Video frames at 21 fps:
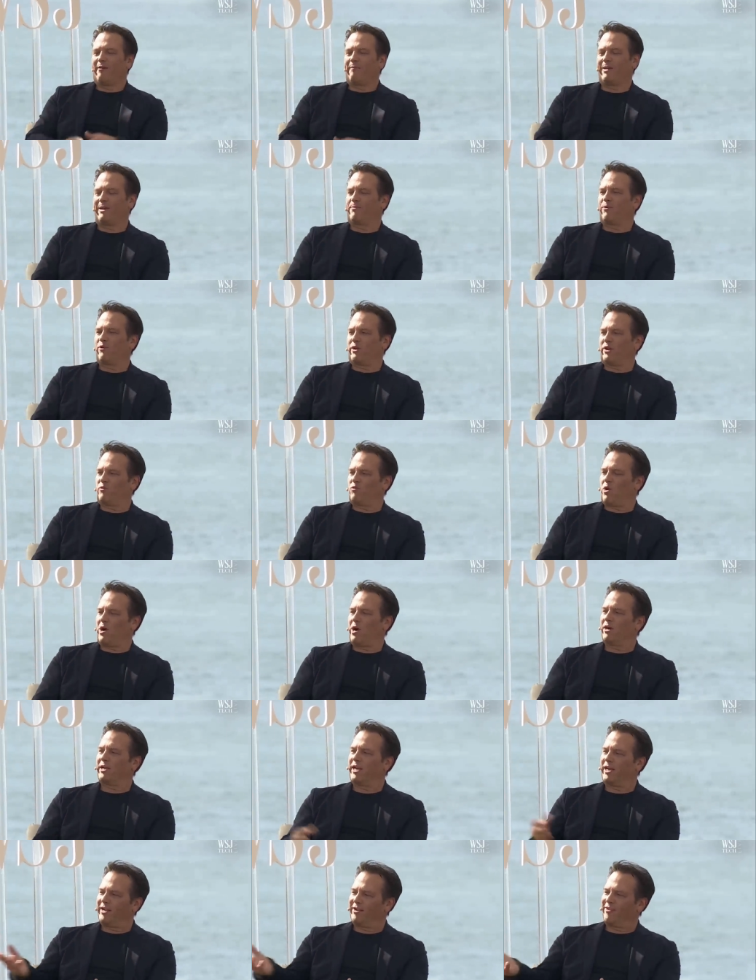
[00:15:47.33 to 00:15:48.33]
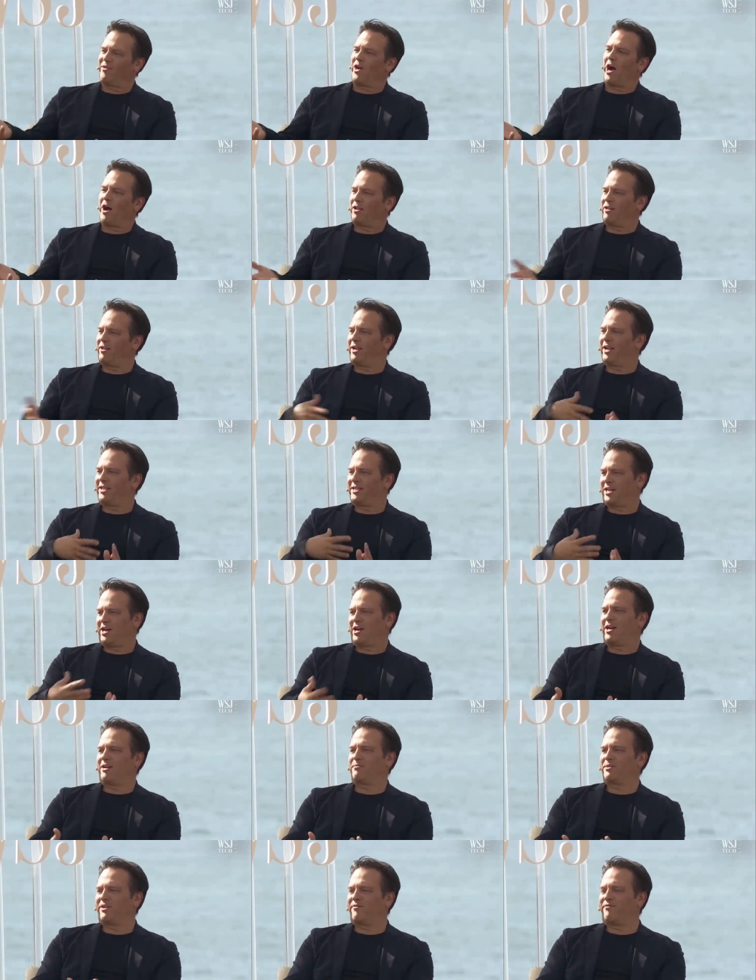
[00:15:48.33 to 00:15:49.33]
People can walk in in the holiday
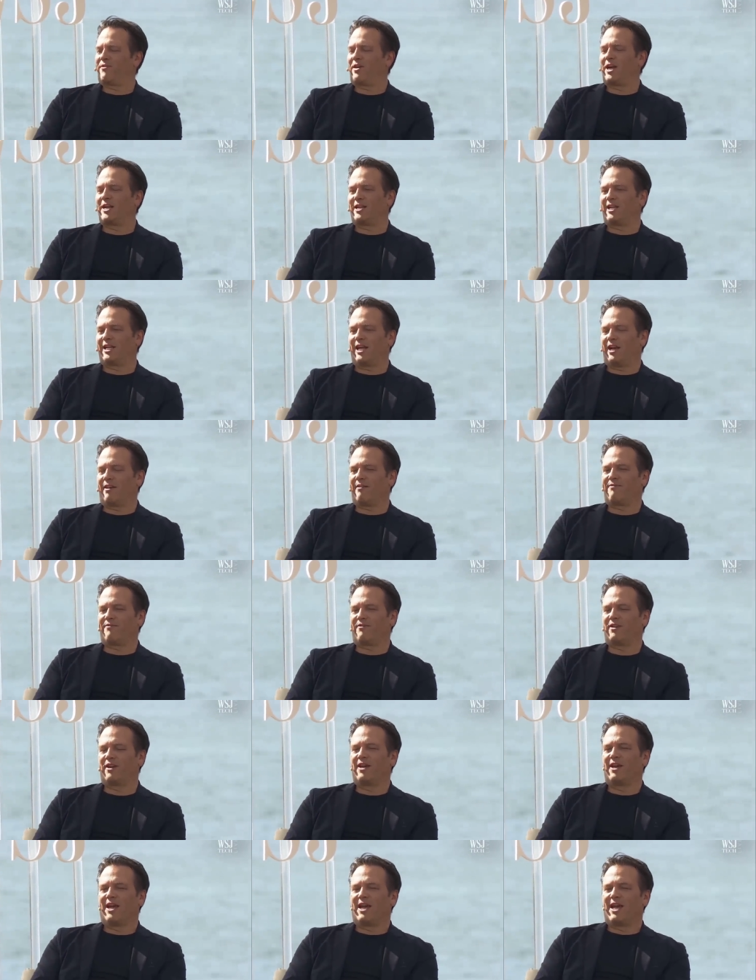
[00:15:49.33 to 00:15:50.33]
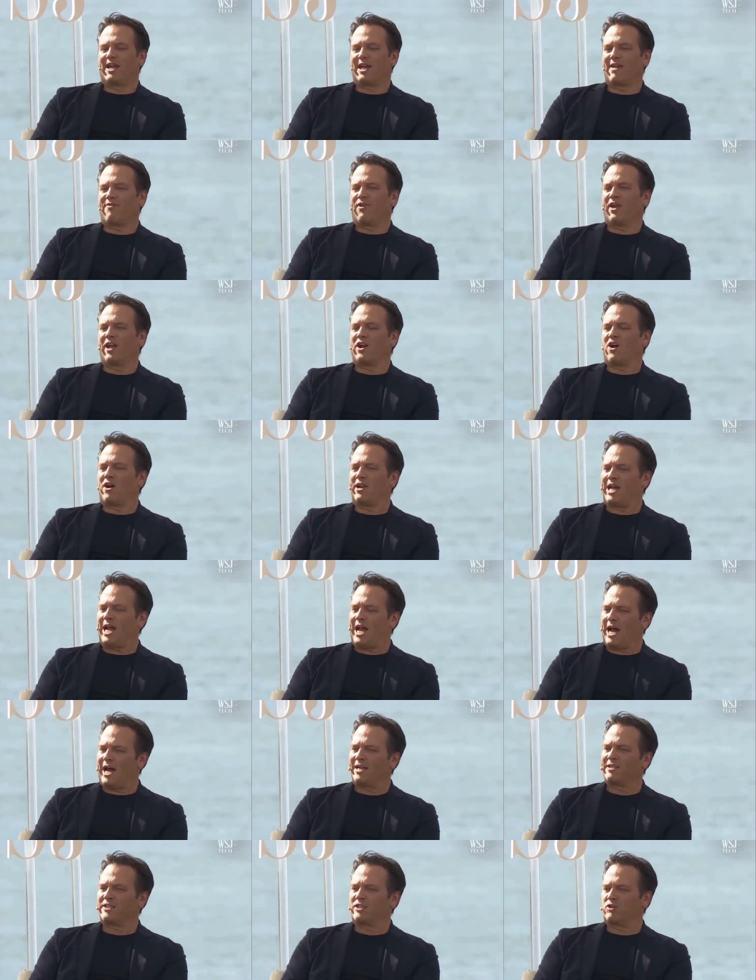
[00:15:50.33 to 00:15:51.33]
times and find a gift. And I think on
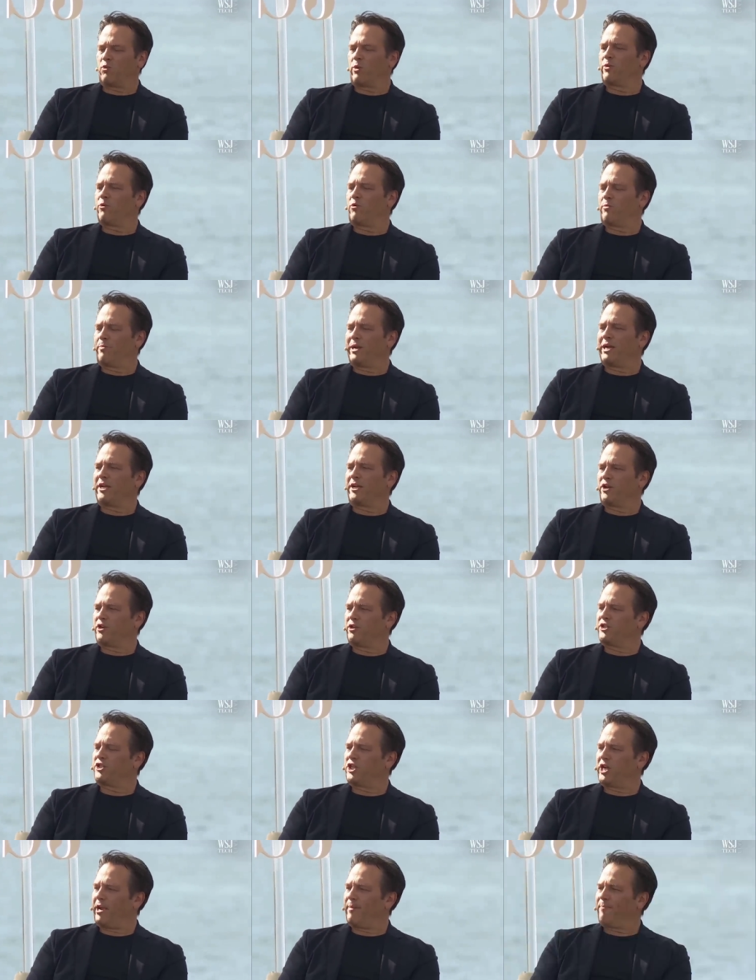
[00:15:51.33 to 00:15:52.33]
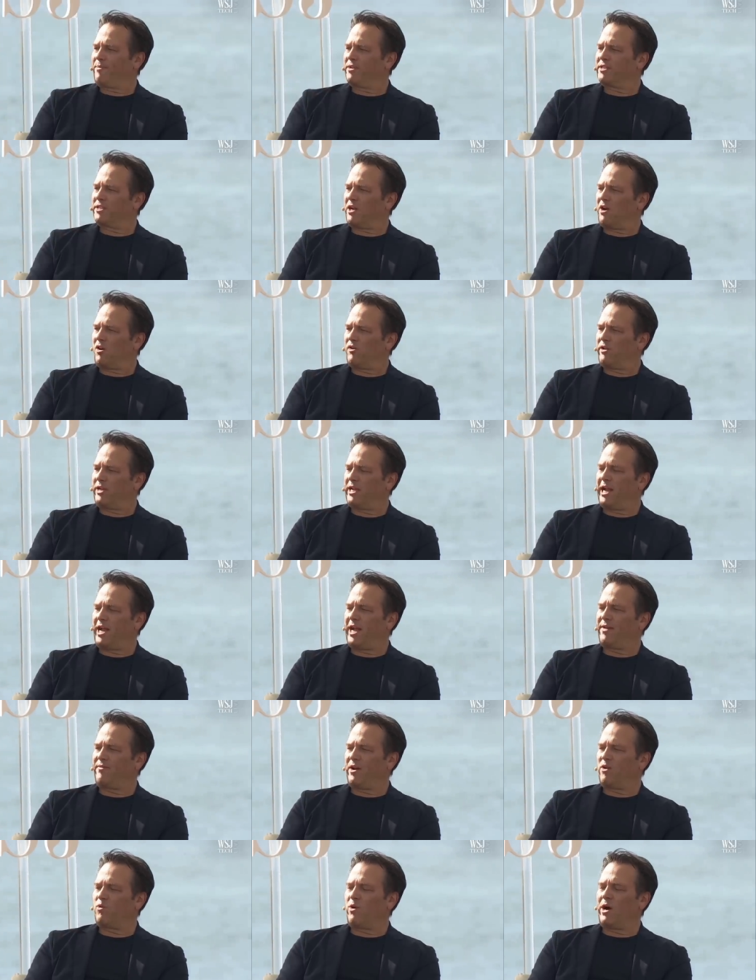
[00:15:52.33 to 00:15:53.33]
S, we will be in good shape this
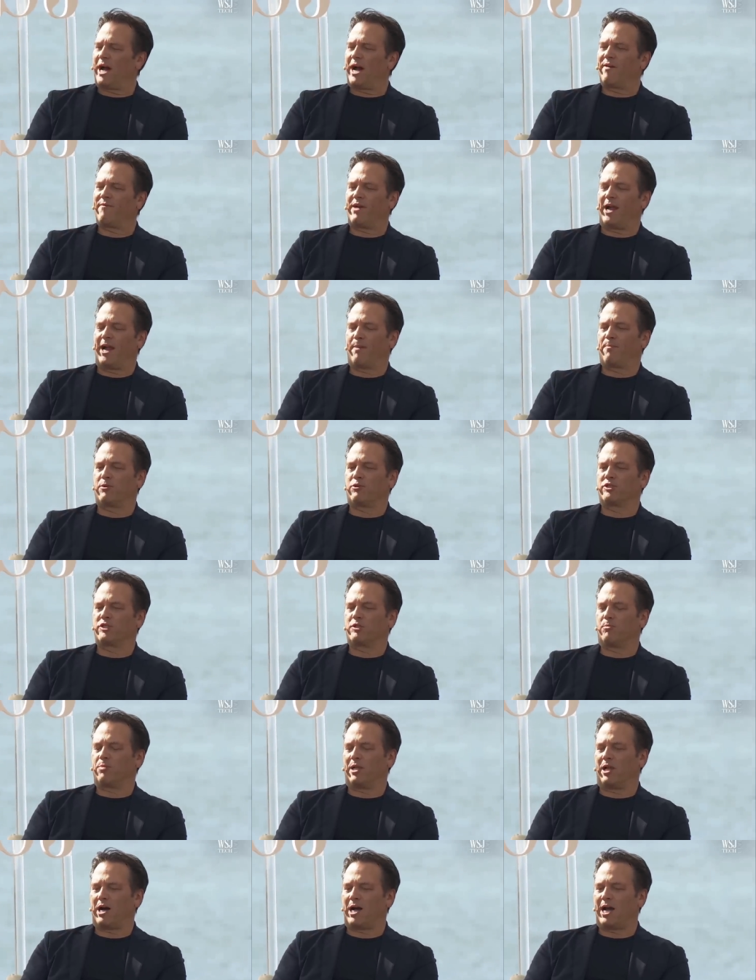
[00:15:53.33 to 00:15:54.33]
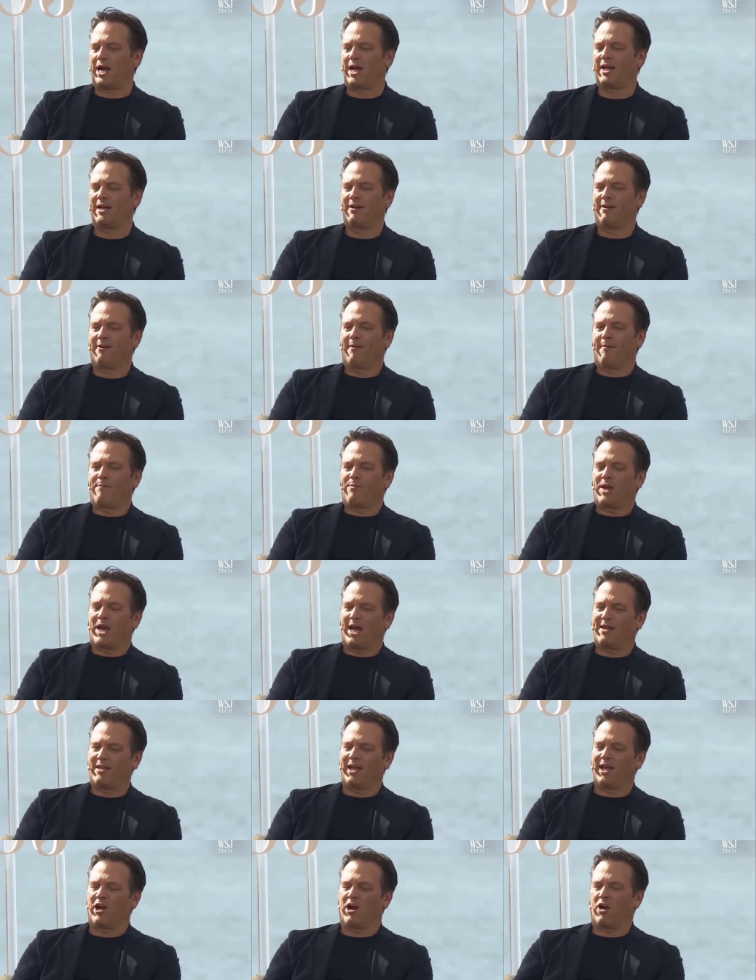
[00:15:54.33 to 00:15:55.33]
holiday. That will have ample supply. I
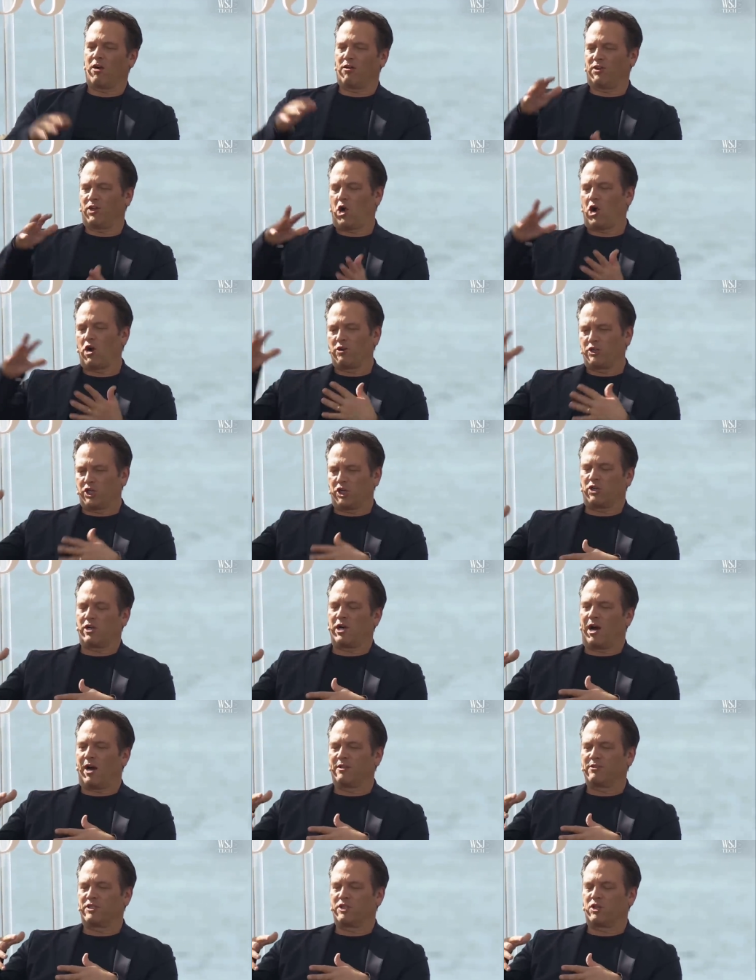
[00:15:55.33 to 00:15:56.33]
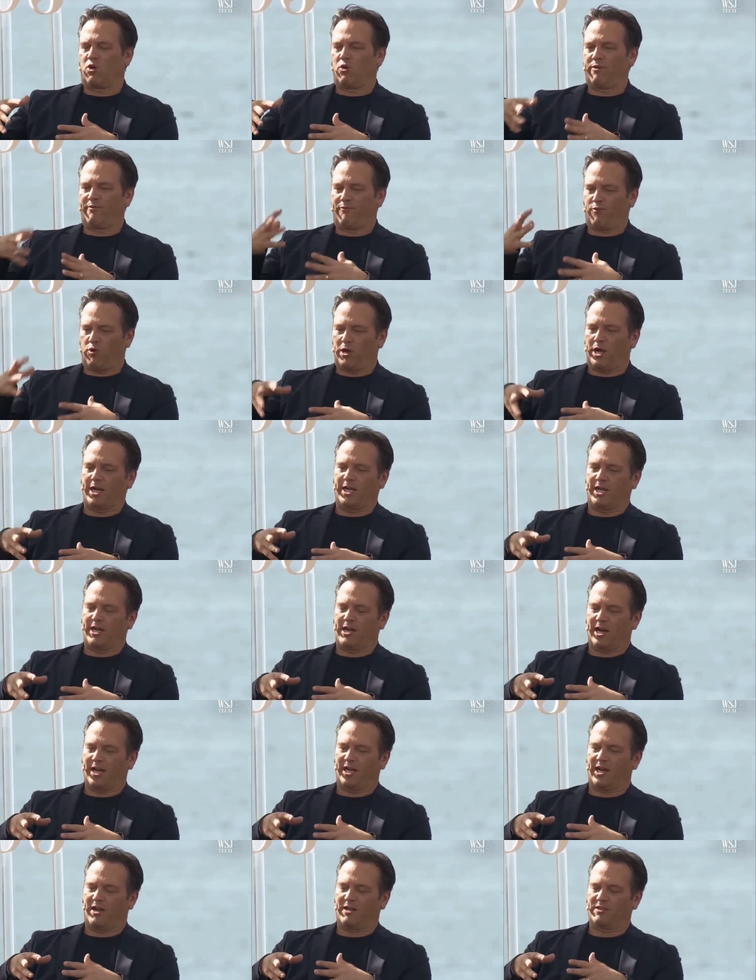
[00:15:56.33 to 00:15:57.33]
think our larger console, the
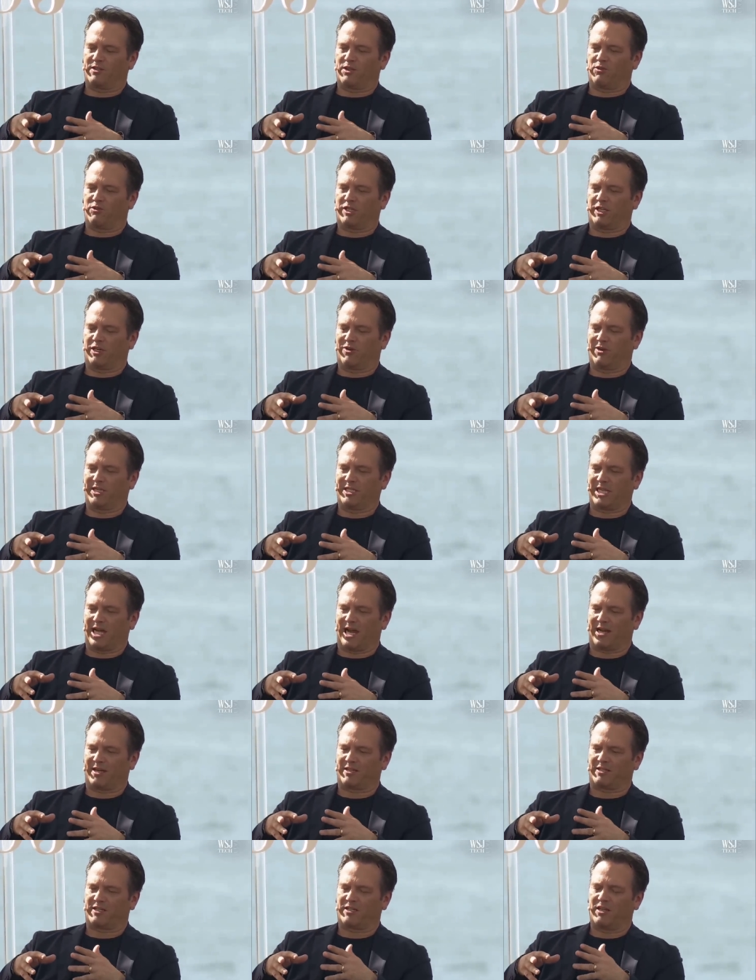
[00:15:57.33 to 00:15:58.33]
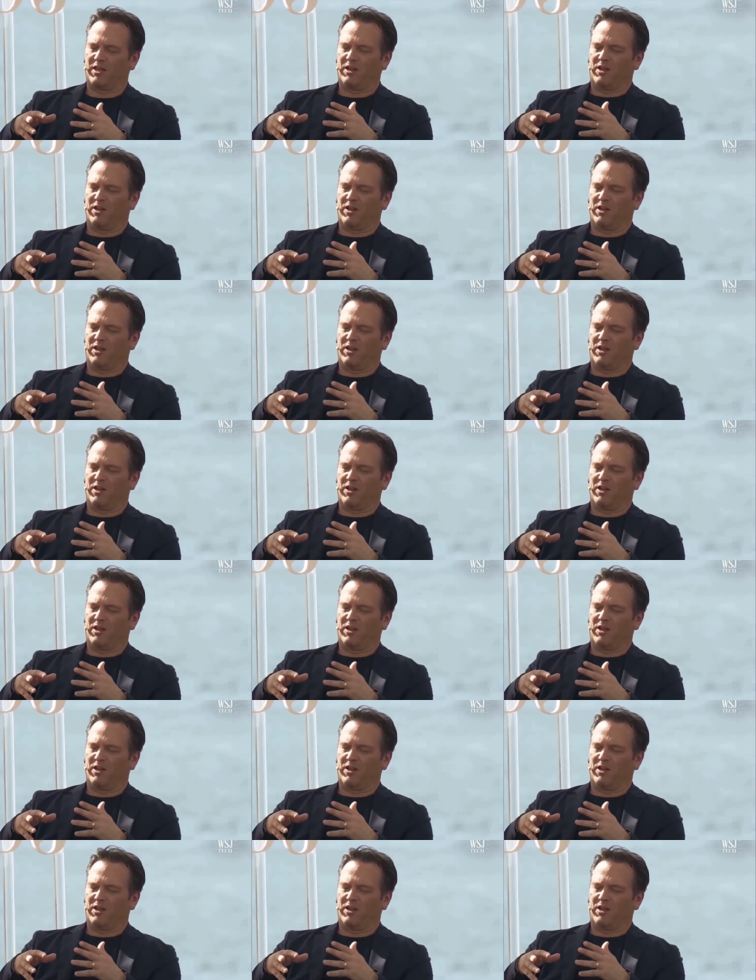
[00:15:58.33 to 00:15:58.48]
499 console Series X,